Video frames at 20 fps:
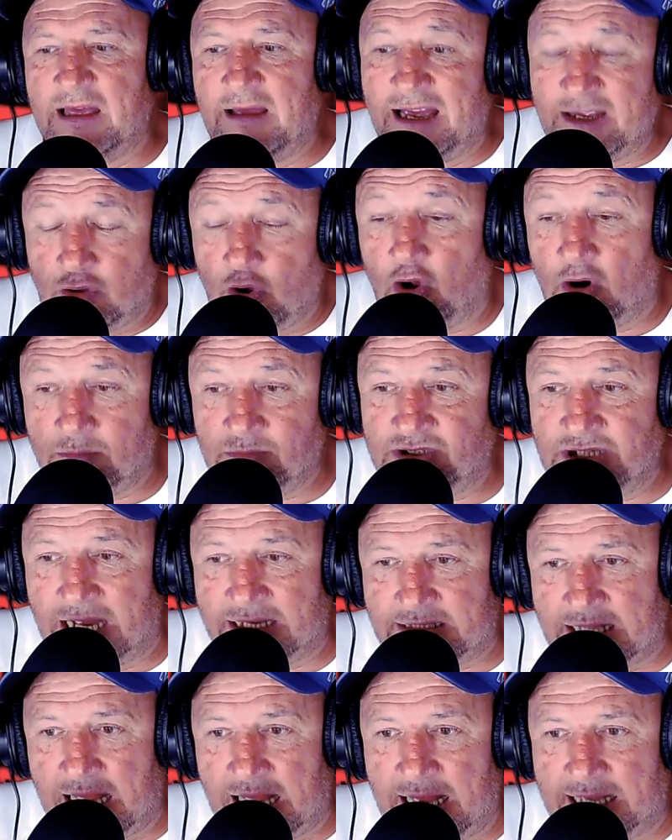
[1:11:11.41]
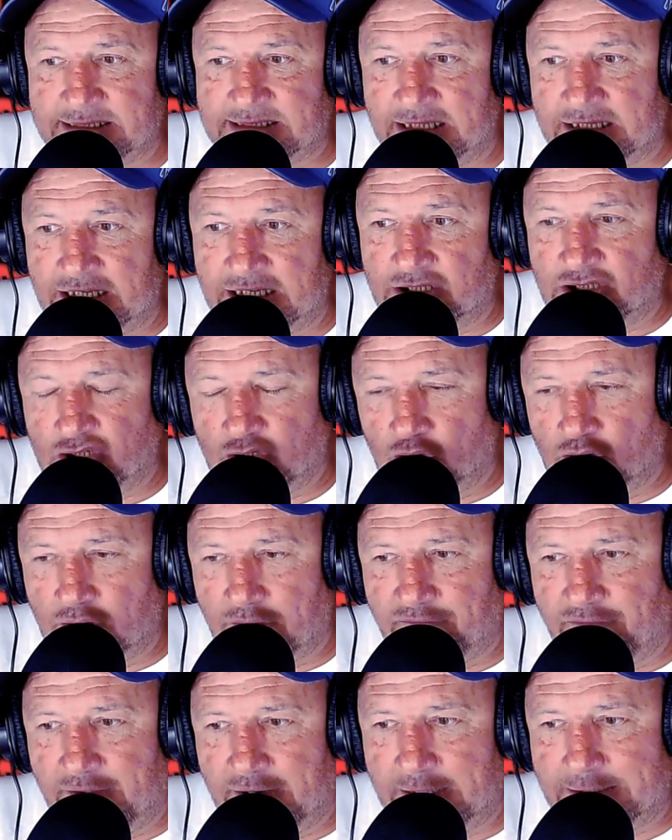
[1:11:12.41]
I call him Jack the Hat, and then there's another
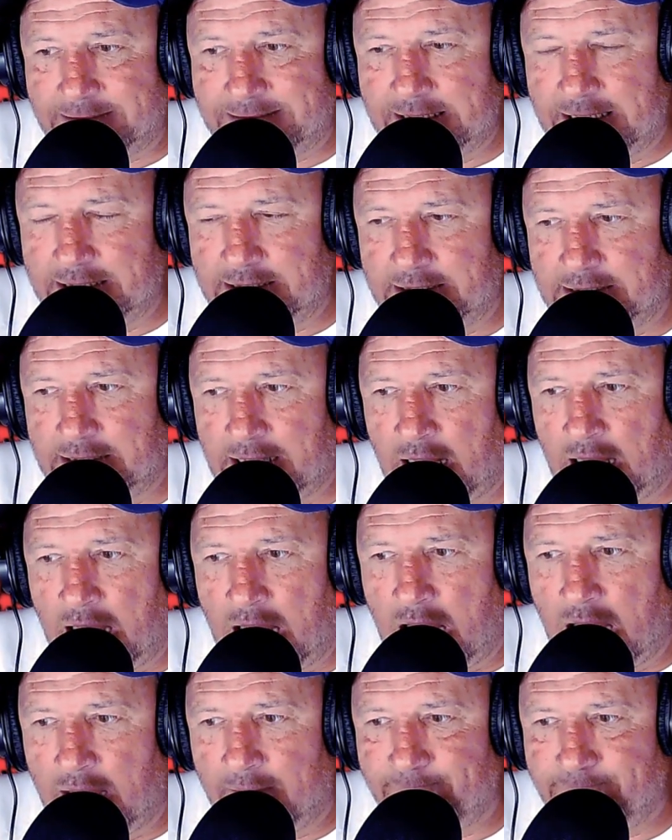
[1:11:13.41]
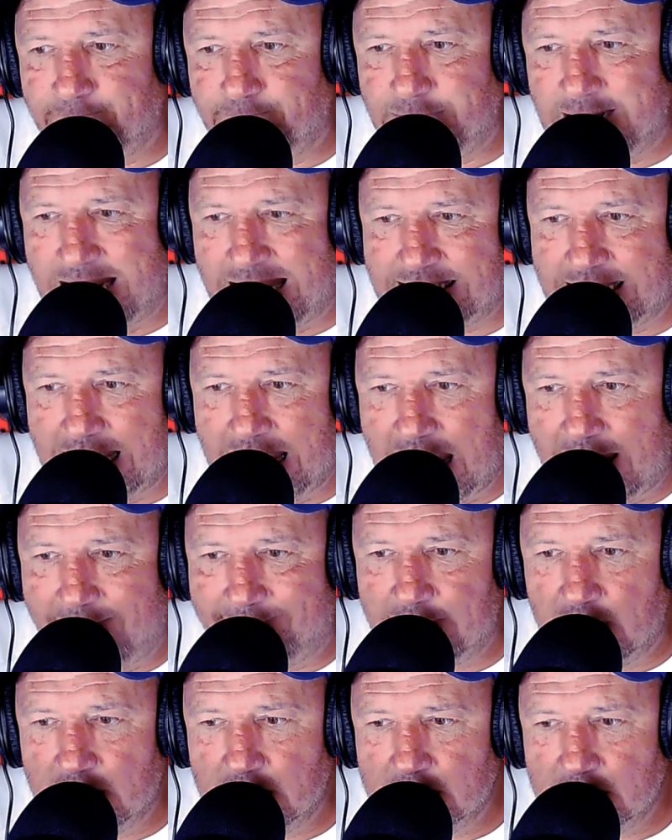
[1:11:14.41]
fella. Uh, oh, bloody hell.